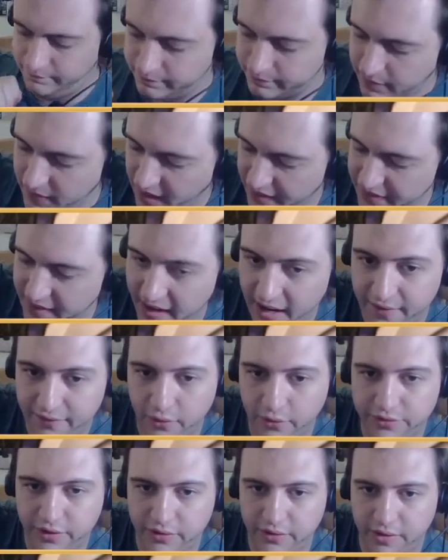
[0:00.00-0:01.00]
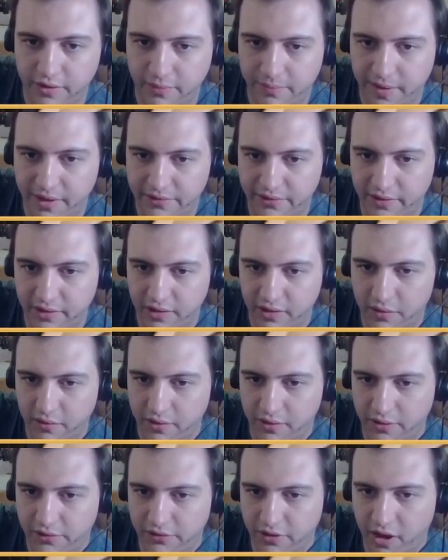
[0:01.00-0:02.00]
And then I've also done the plastic glue on
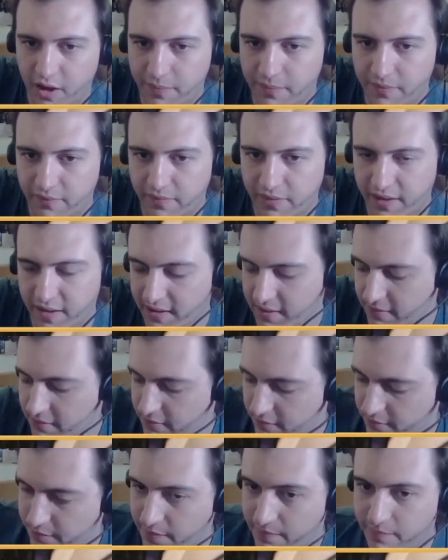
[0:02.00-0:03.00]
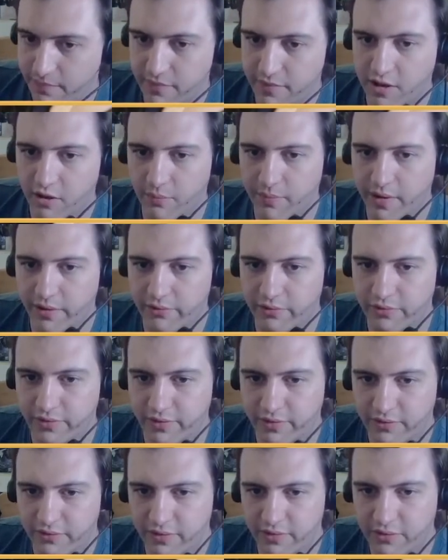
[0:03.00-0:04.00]
the top of the little buttress I
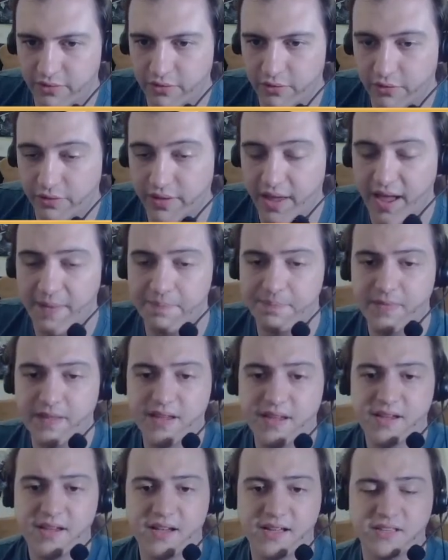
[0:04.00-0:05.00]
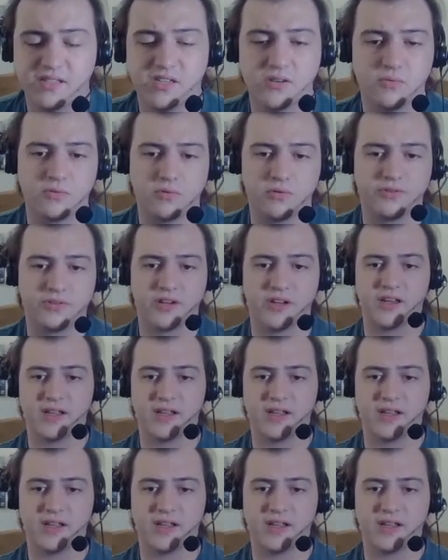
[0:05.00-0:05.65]
just installed there. And so we're also going to get